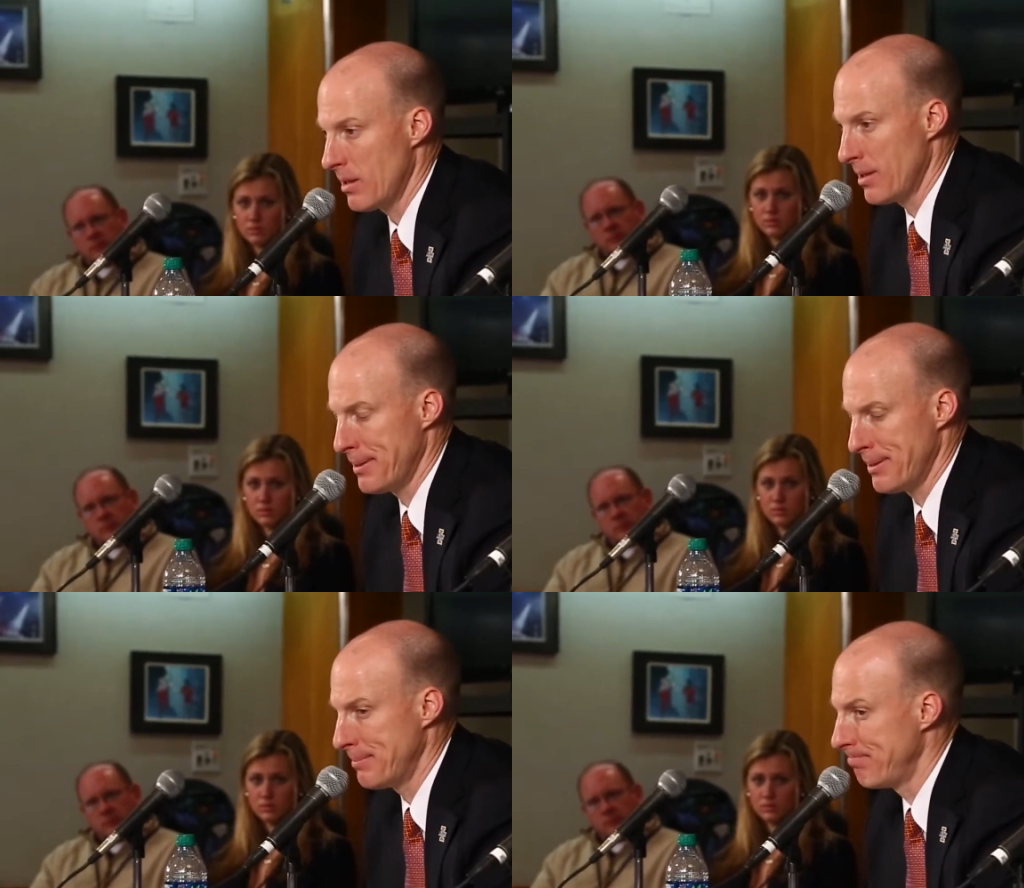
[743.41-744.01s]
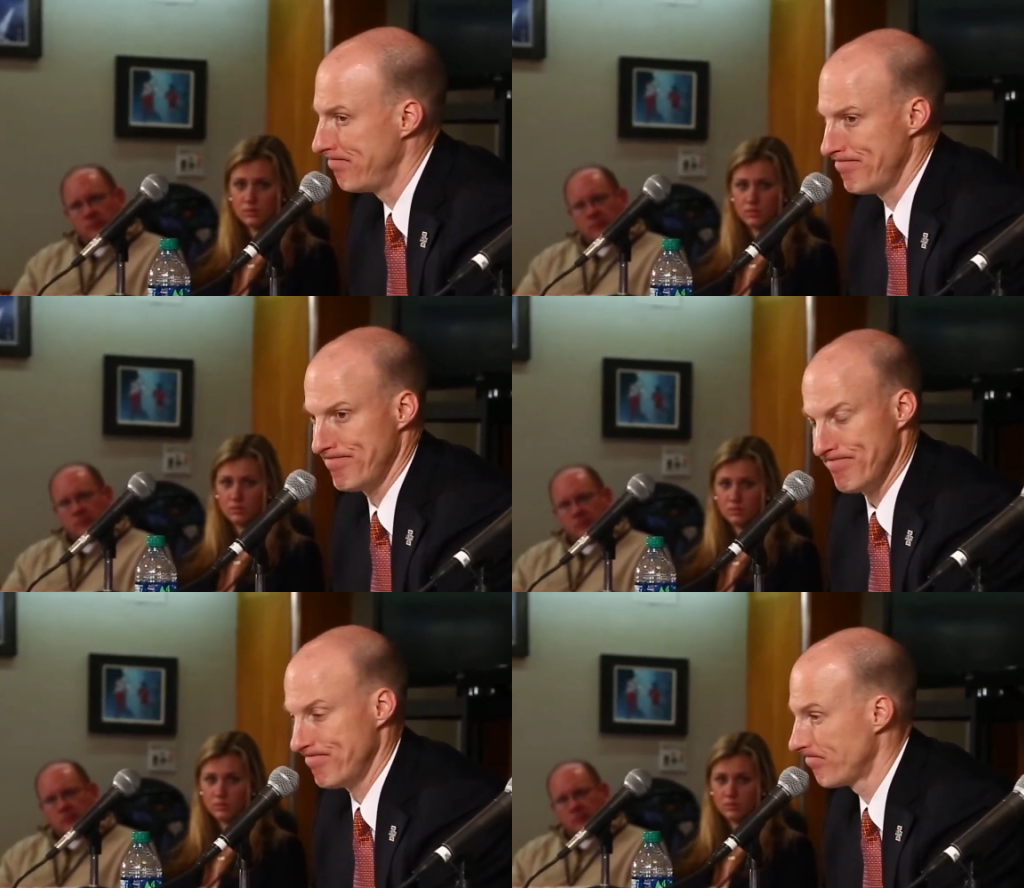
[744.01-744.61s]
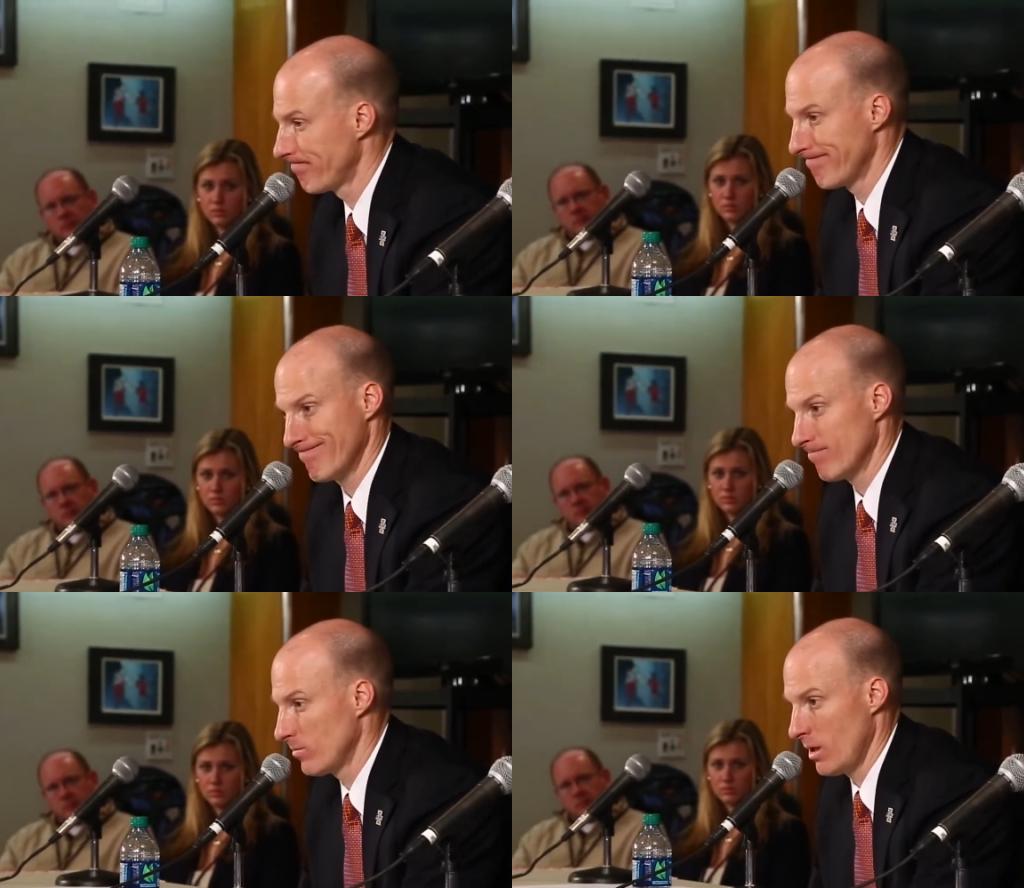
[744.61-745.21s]
Speaker 1: Um,
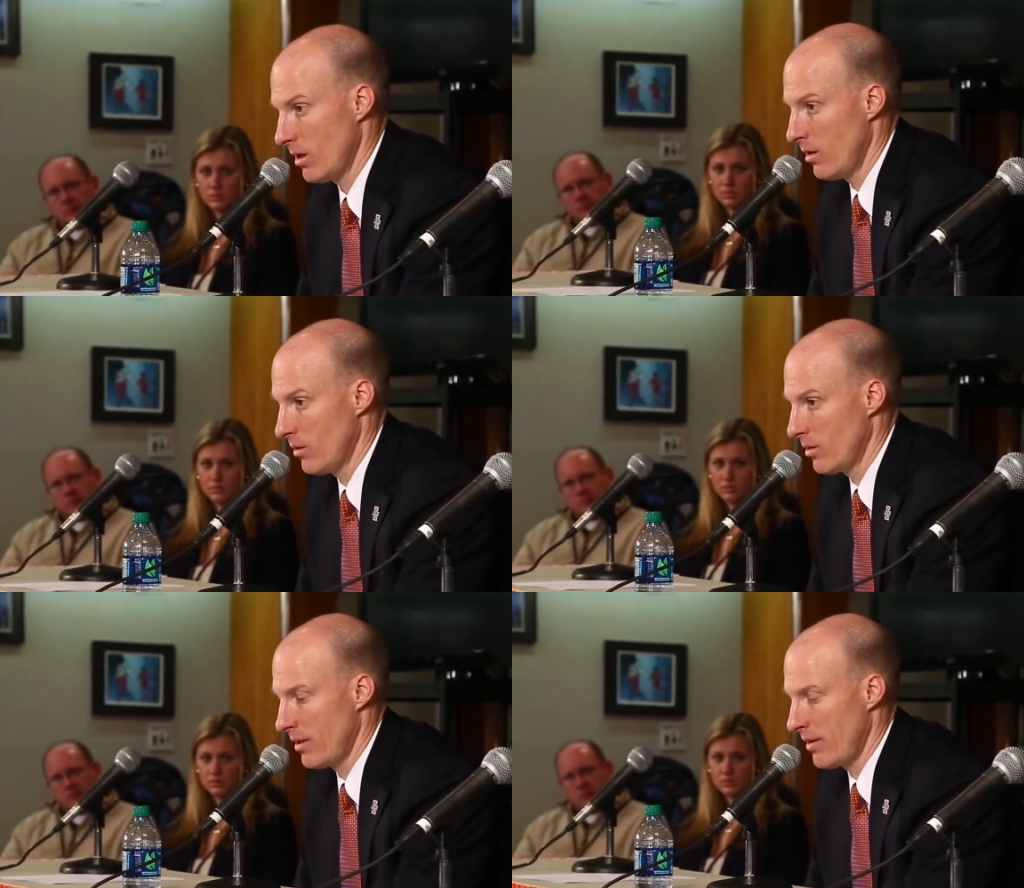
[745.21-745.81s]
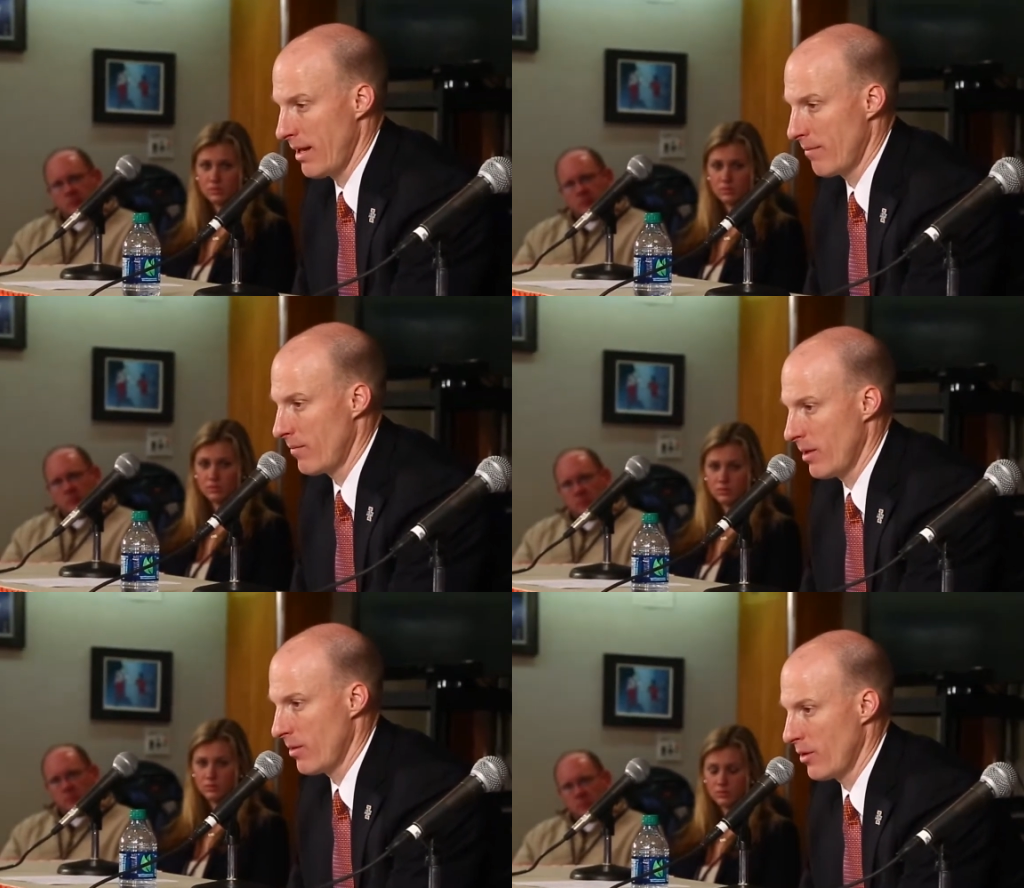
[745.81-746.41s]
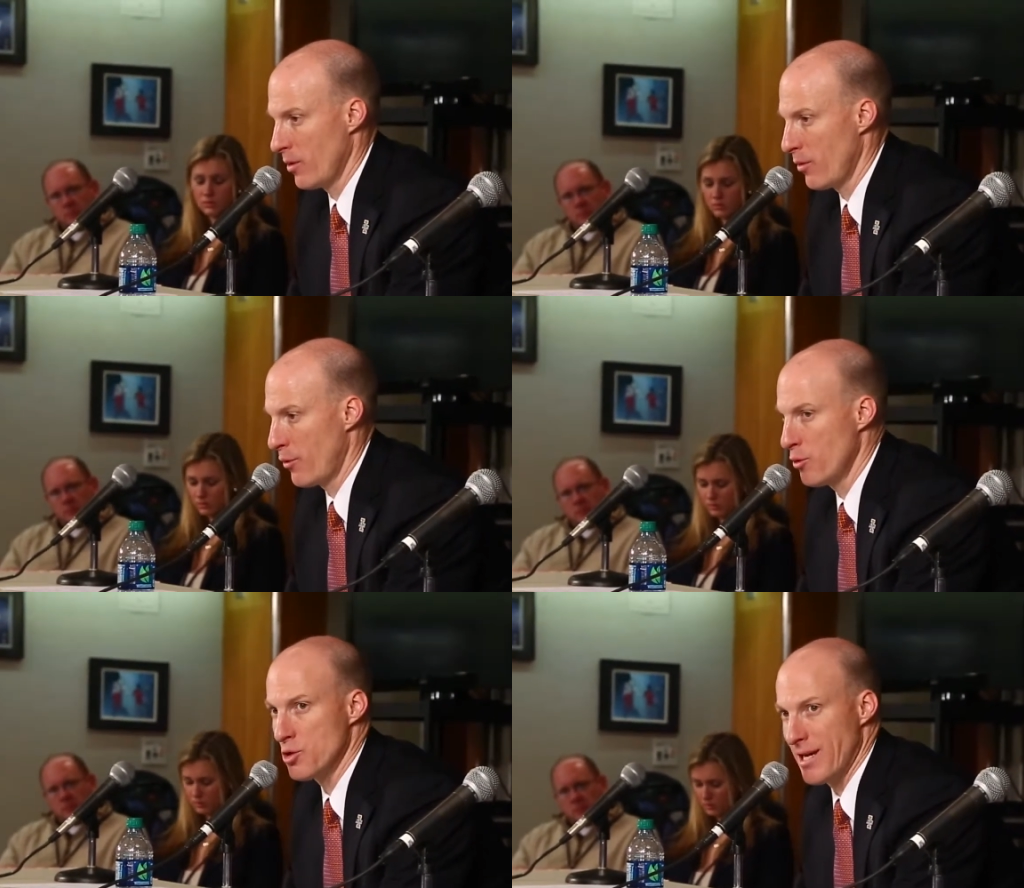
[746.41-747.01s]
you know, they, their,
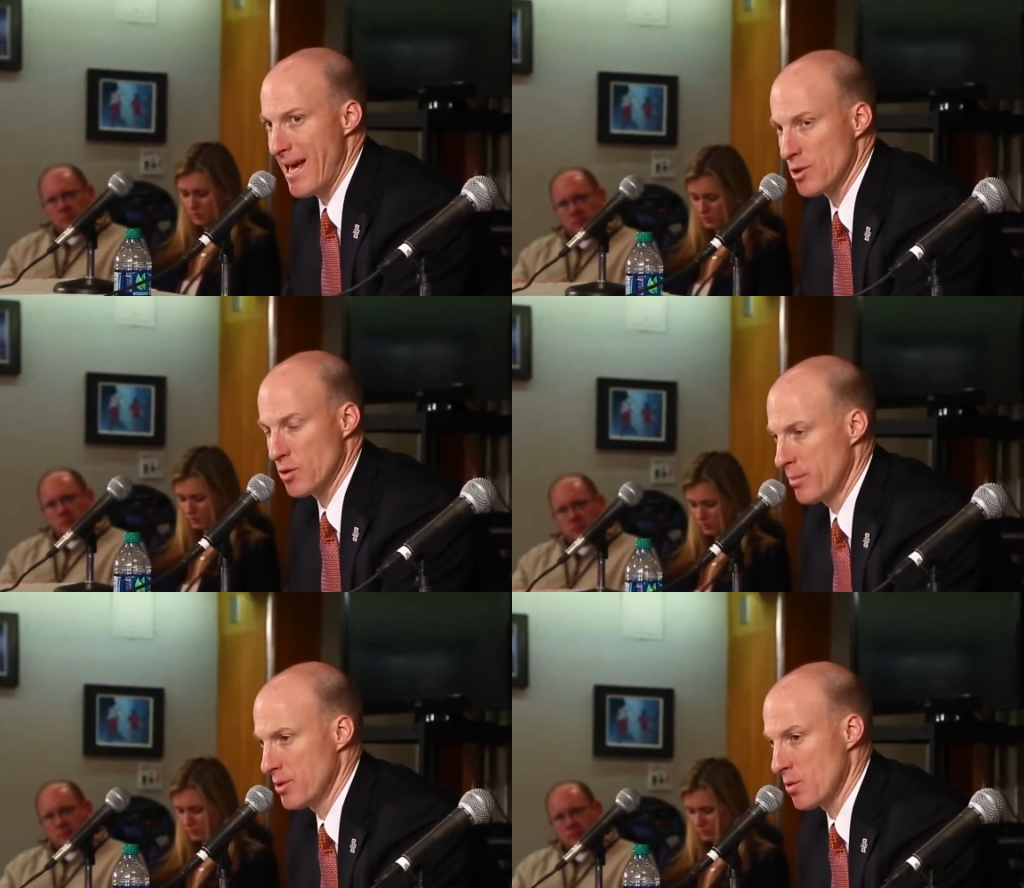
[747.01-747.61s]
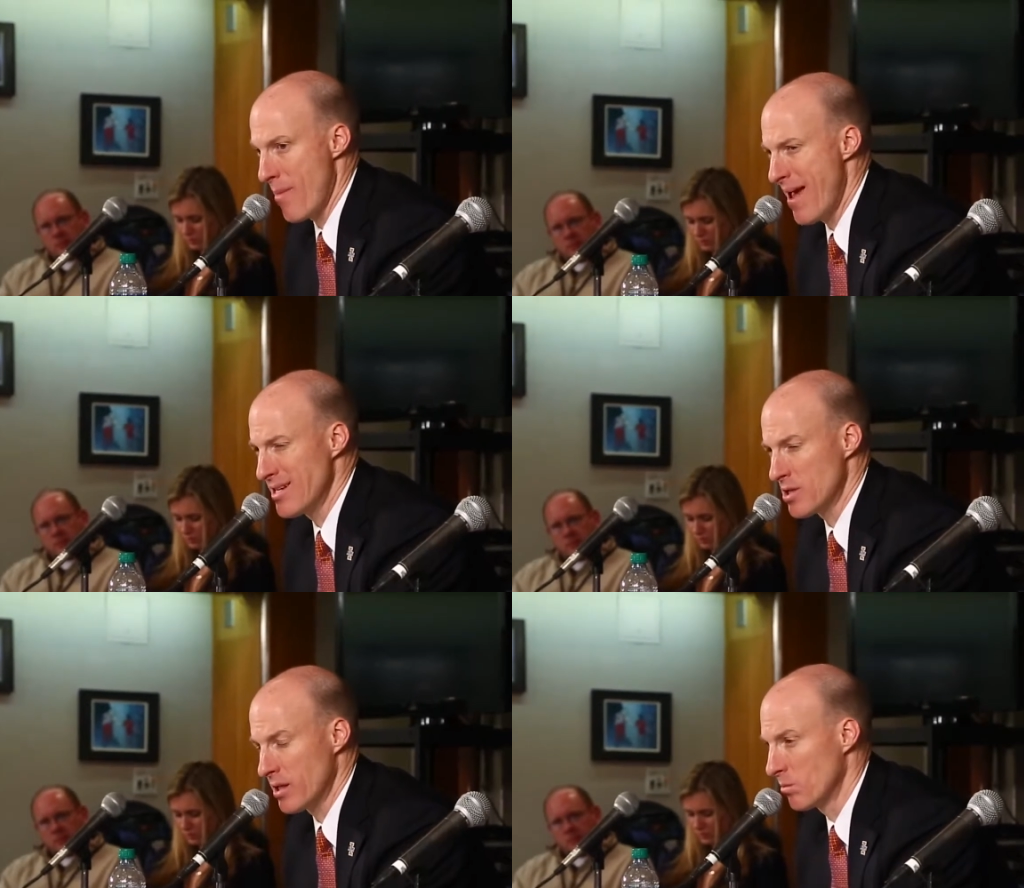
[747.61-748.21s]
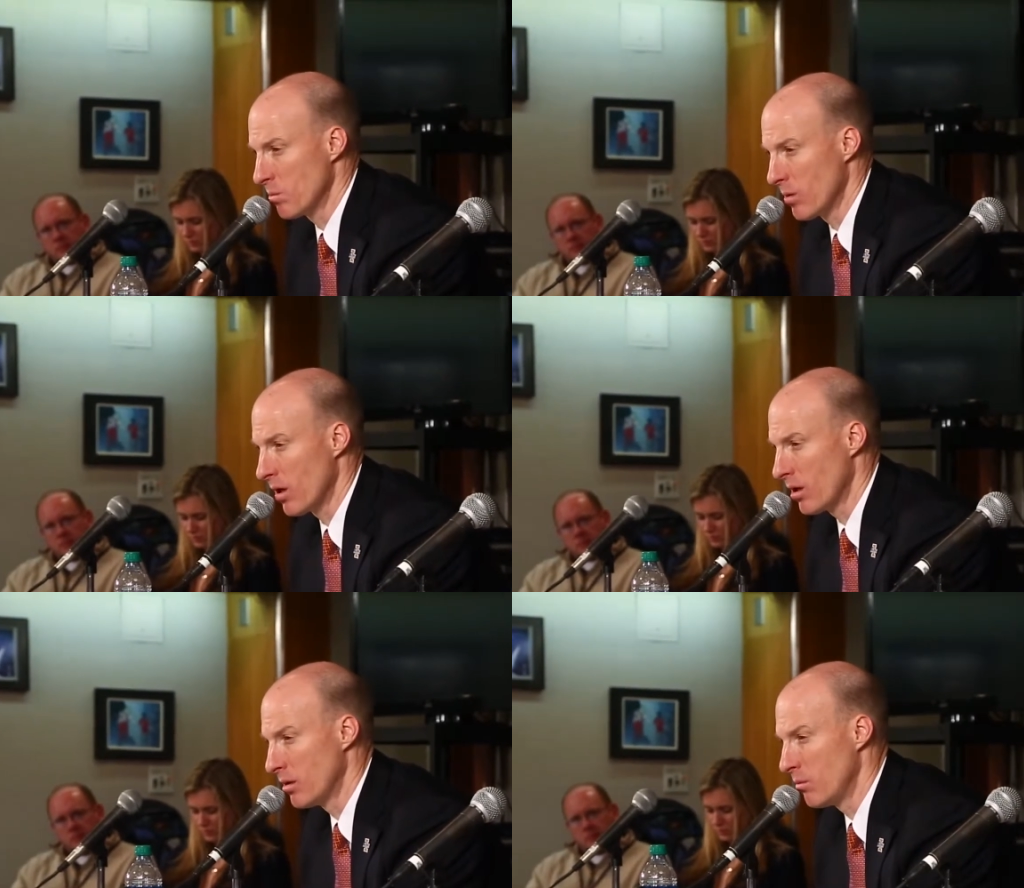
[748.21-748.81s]
their enthusiasm is amazing.
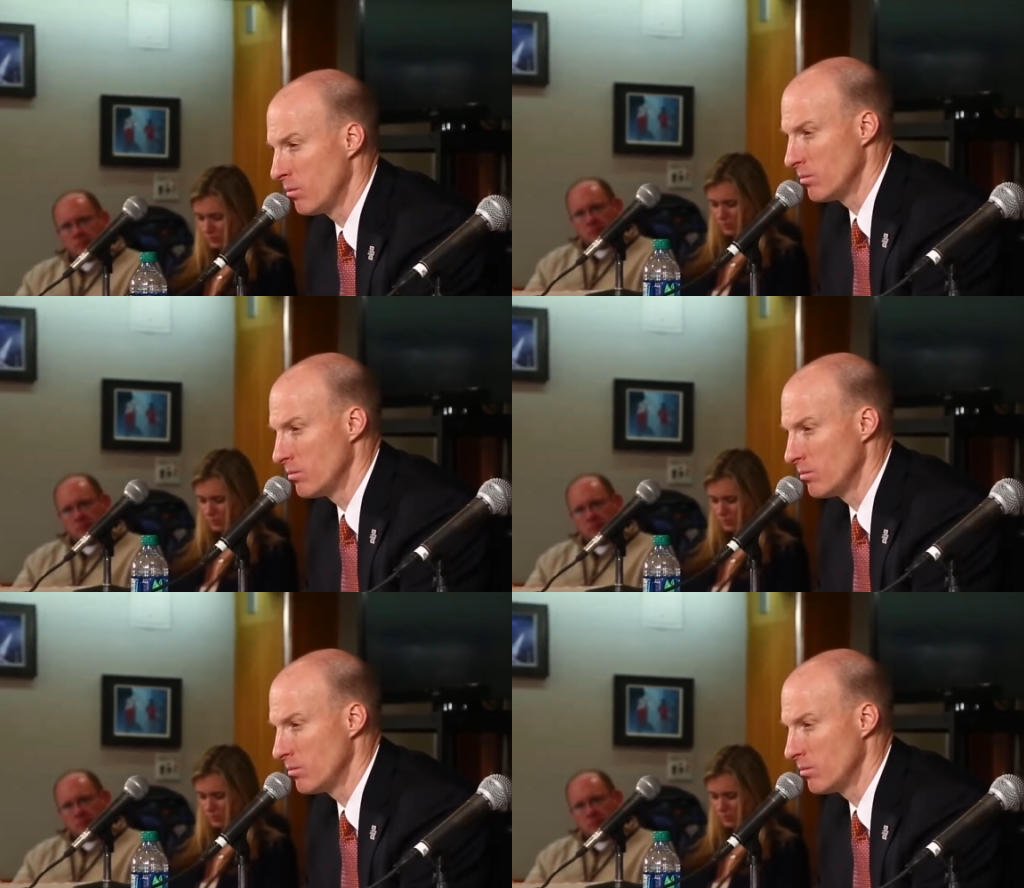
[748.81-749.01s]
Um,